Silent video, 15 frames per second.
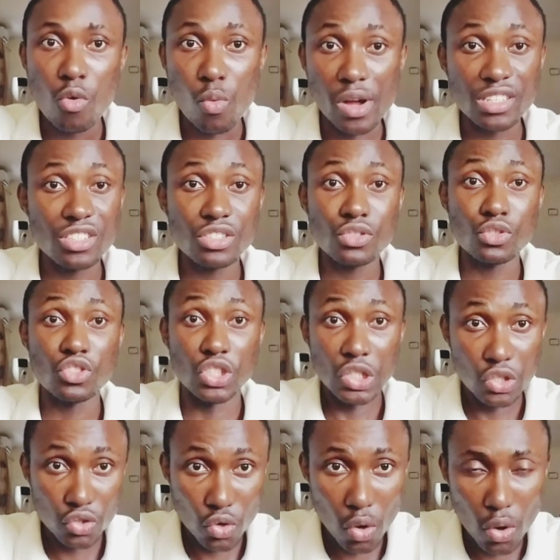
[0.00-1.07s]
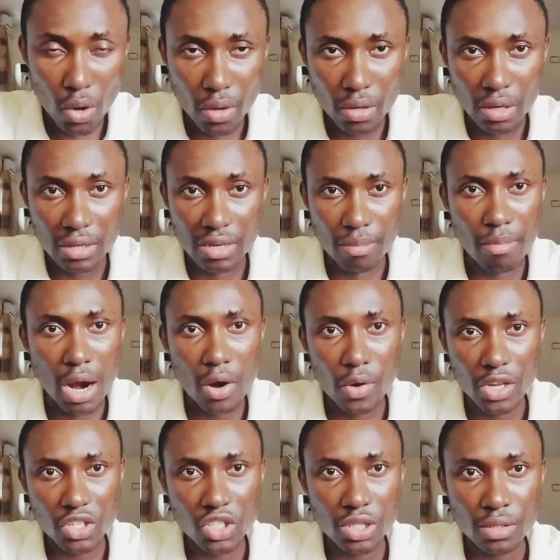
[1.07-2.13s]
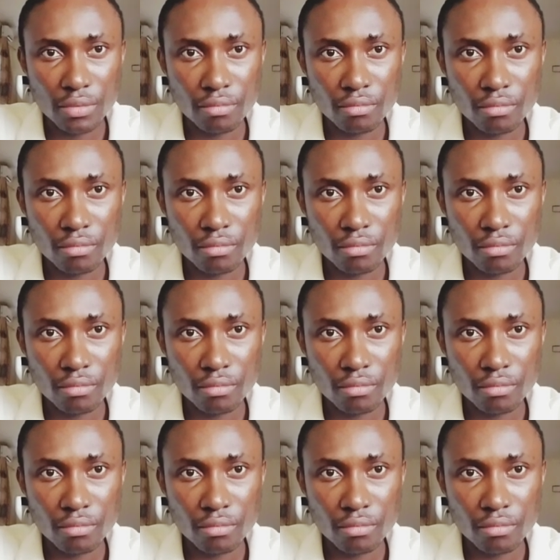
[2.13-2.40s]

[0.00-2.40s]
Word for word: wanting to destroy the marriage